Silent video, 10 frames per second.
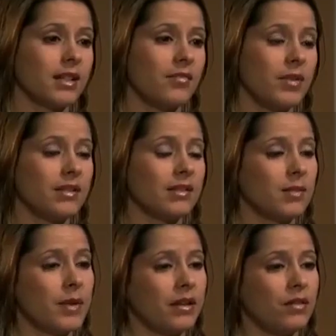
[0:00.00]
because I've been
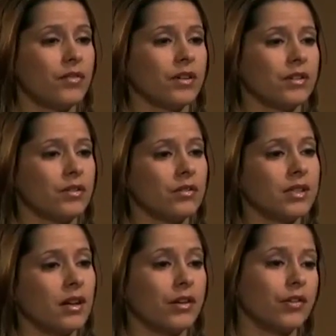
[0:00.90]
suspended for
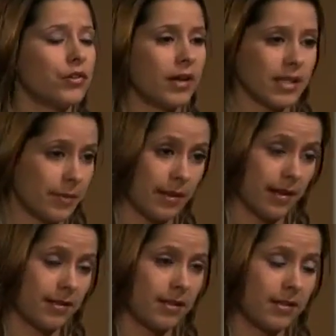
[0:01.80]
consulting on your transplant.